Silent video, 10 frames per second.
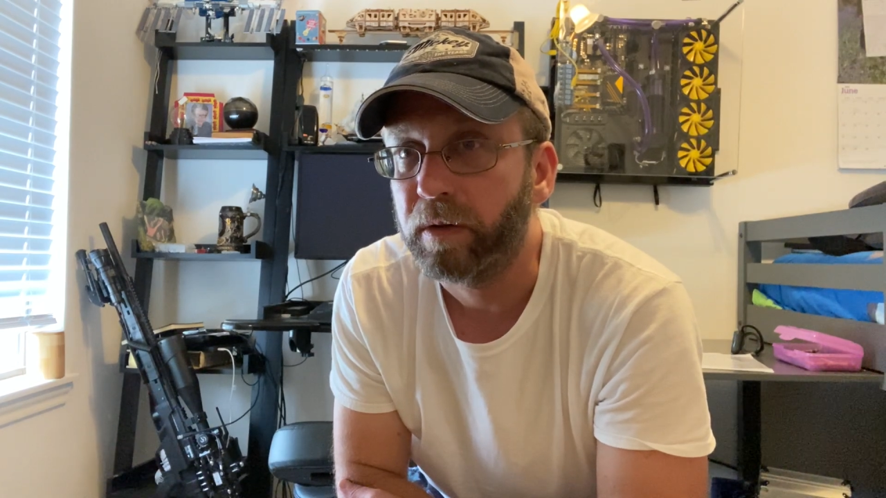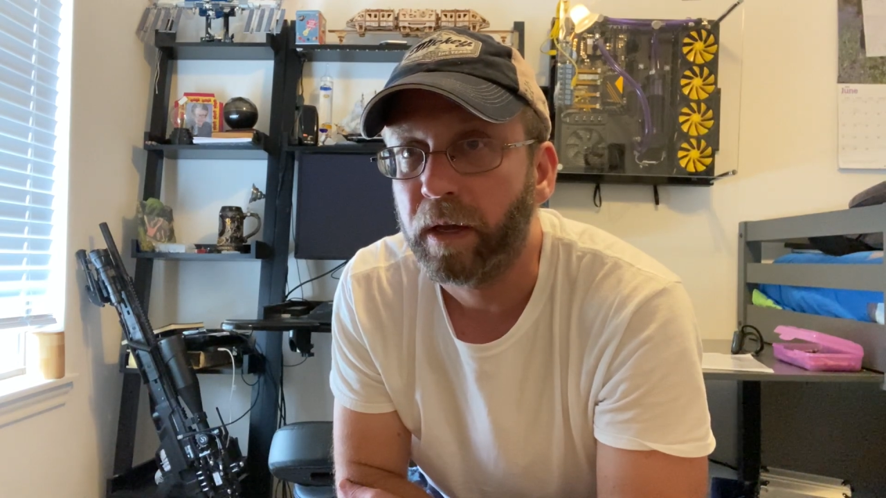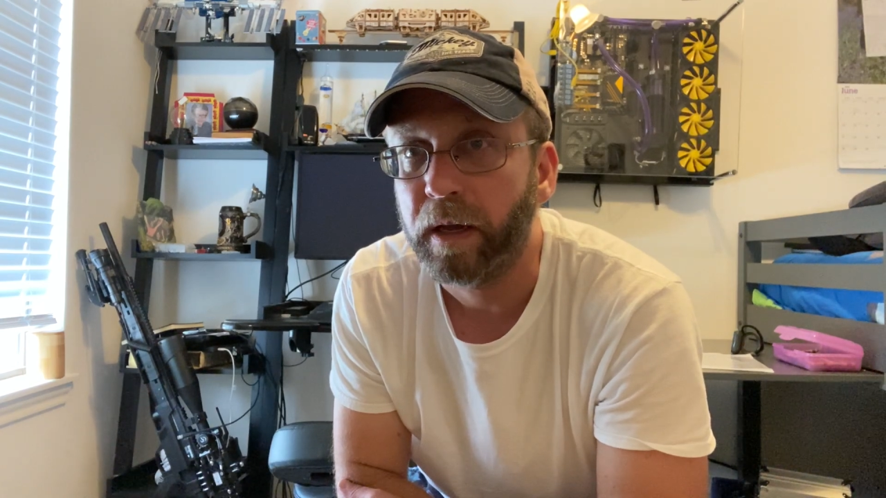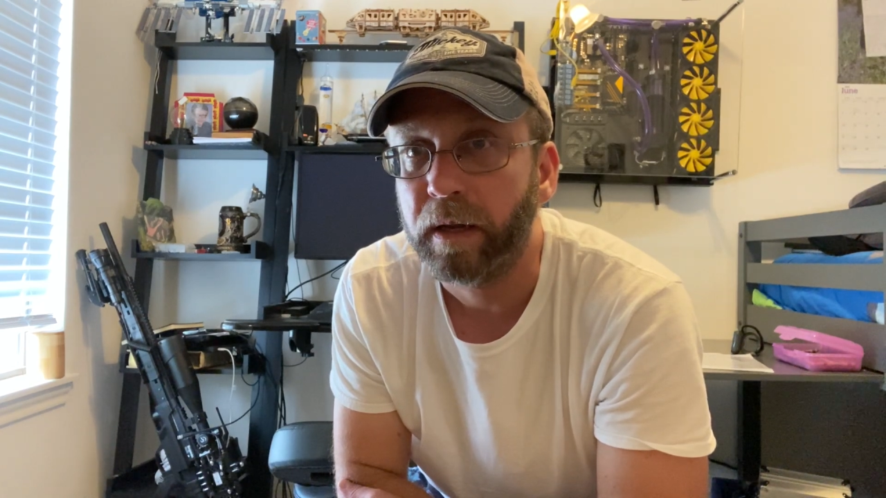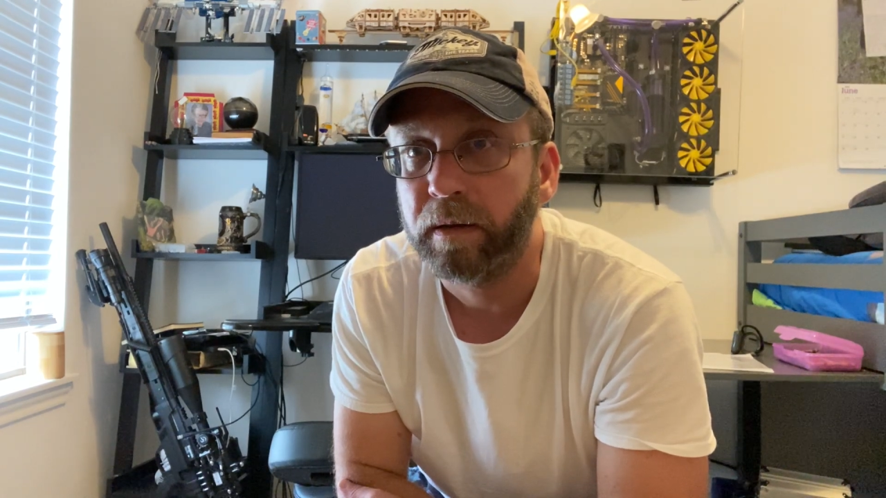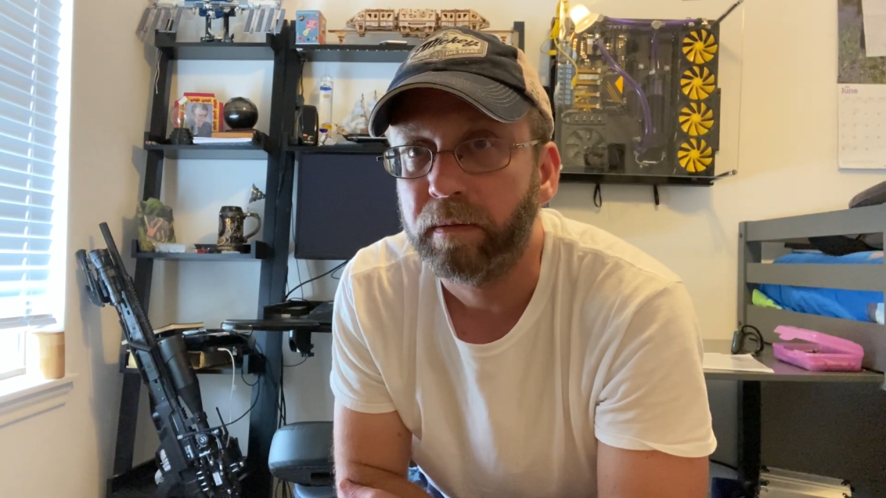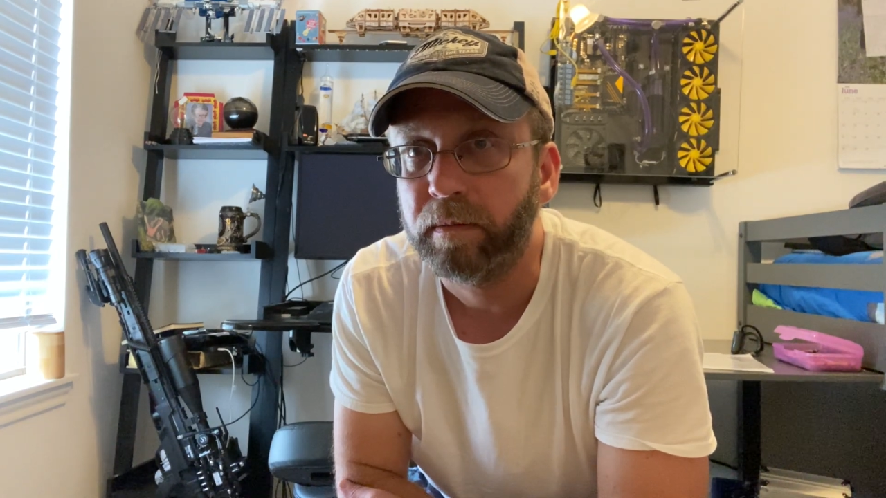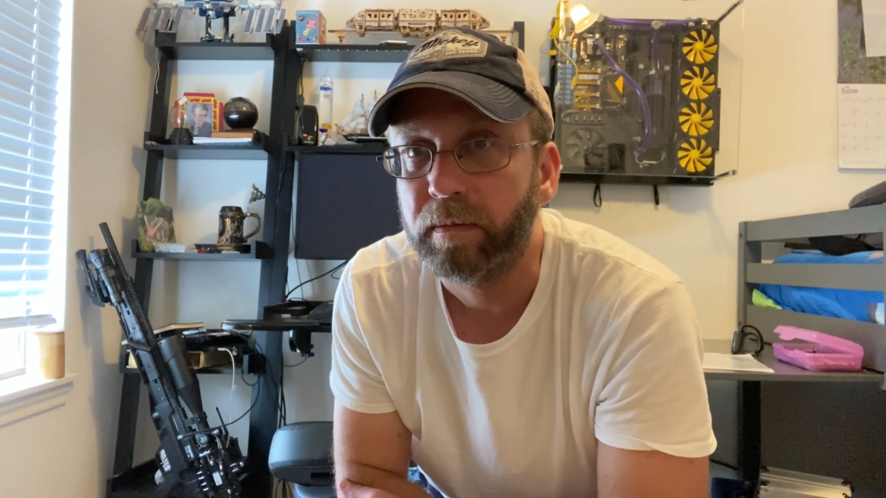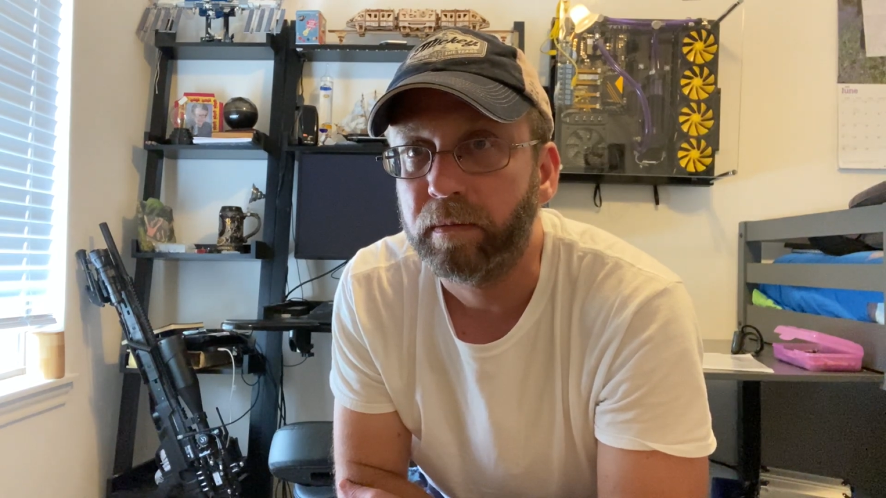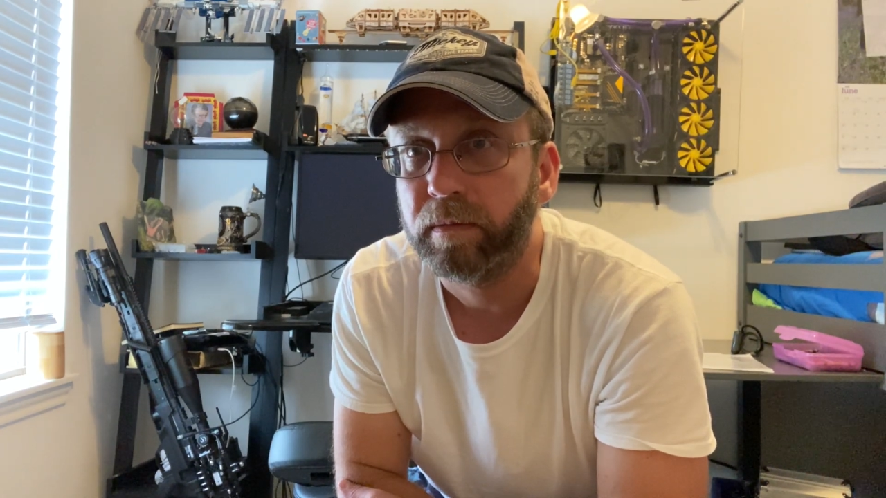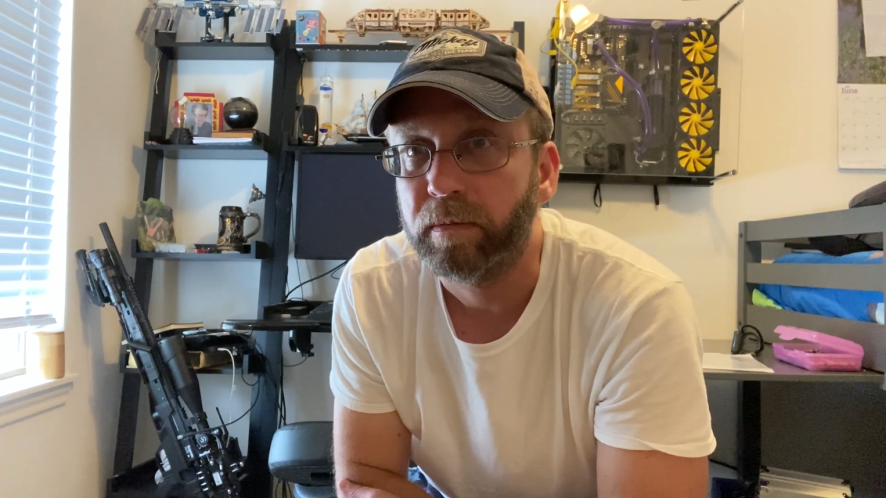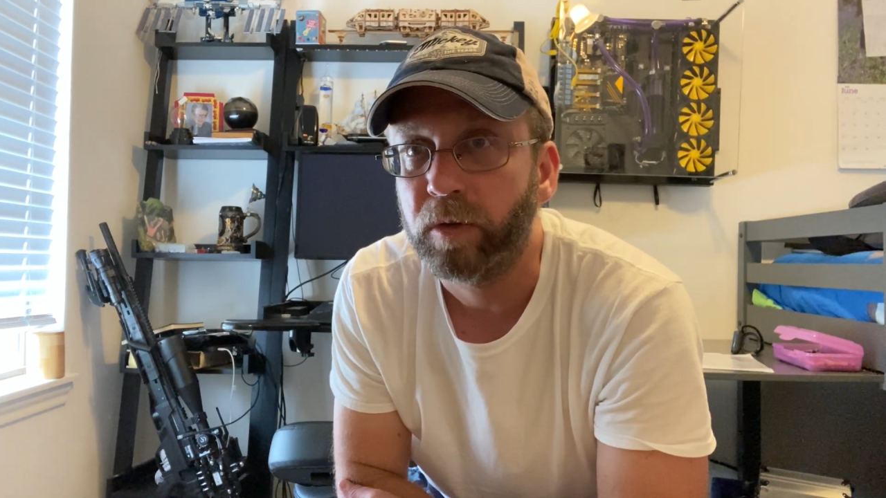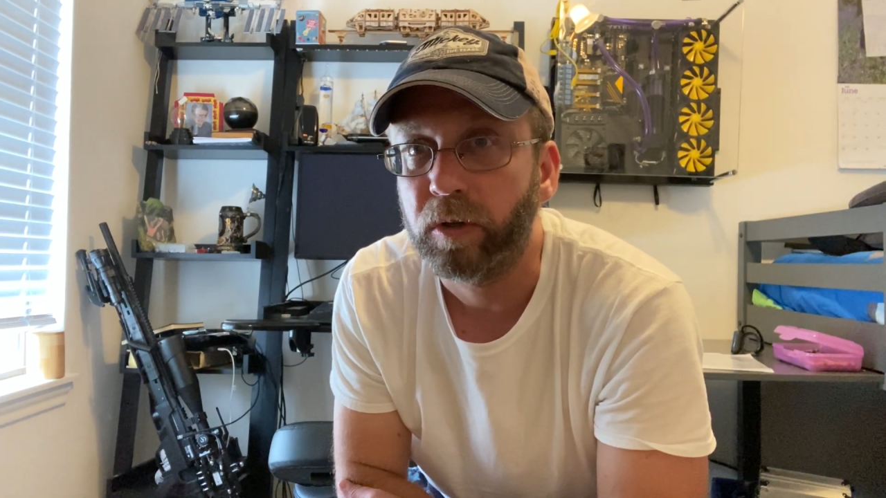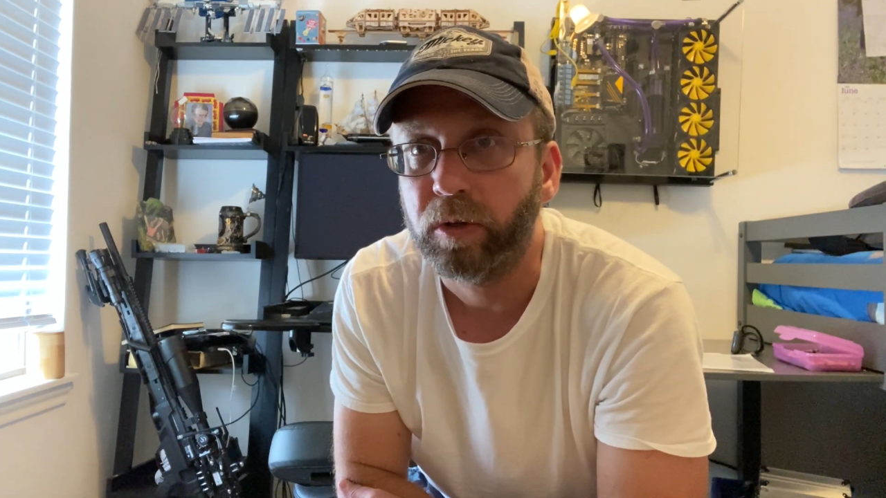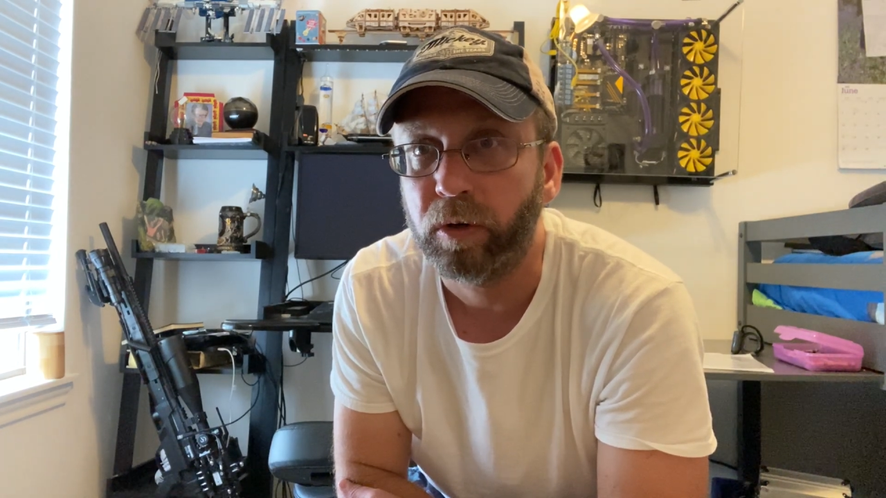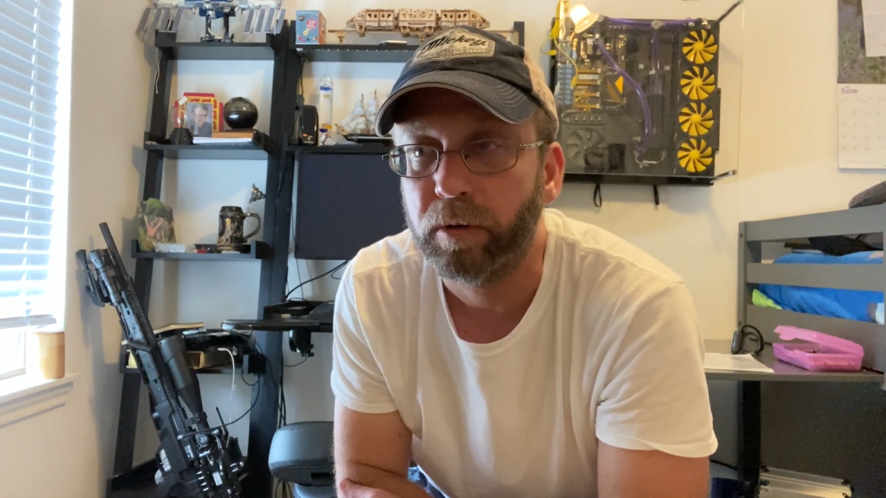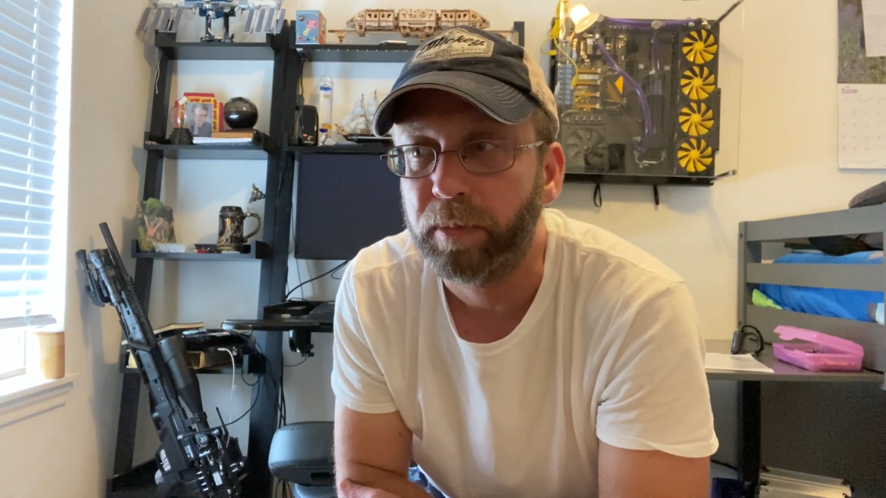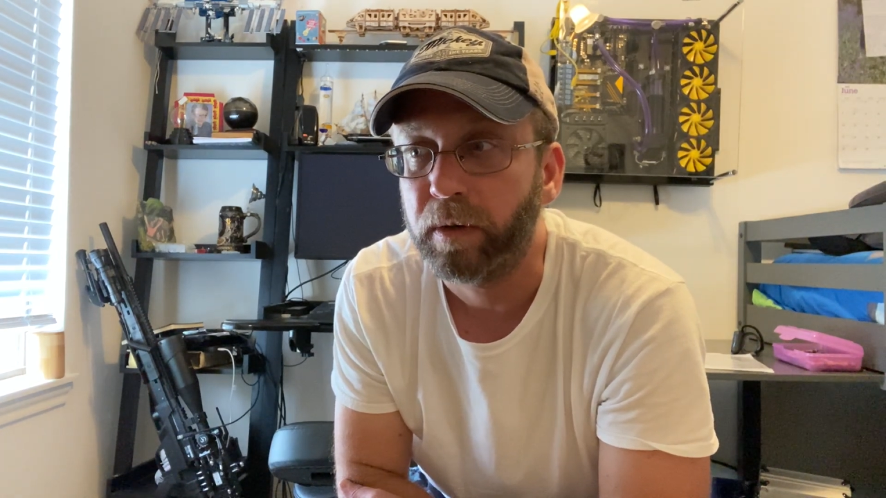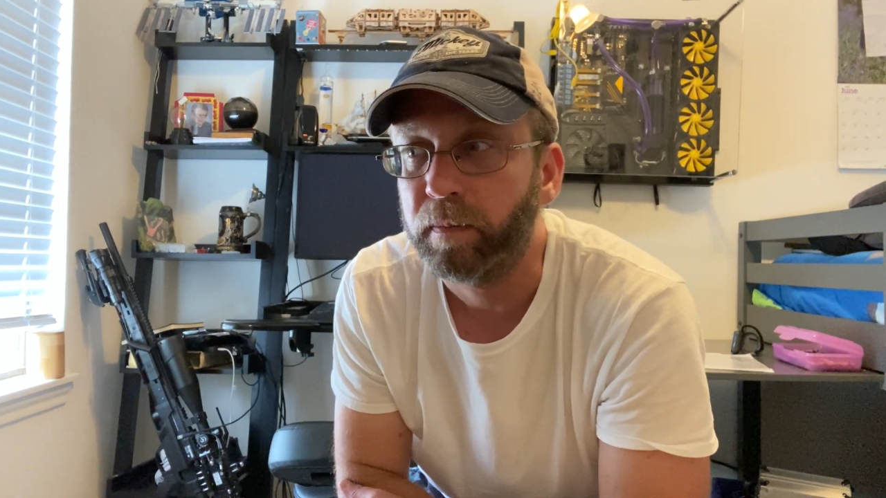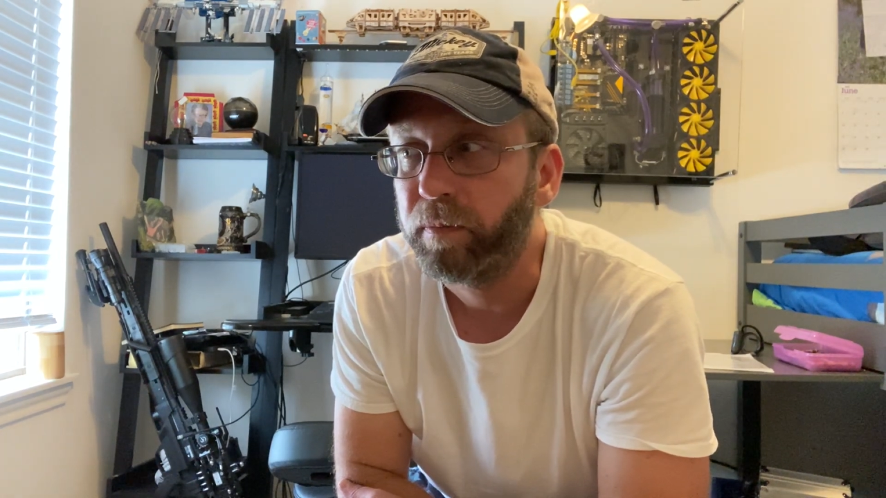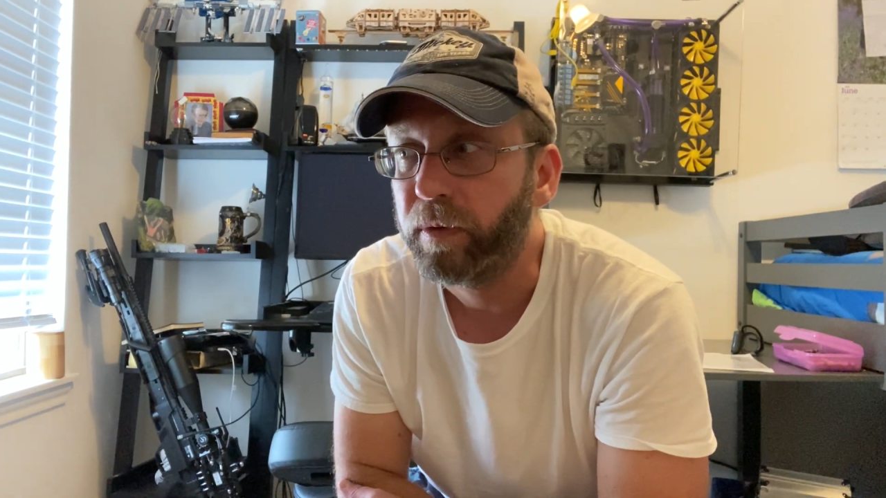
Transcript: that disturb you.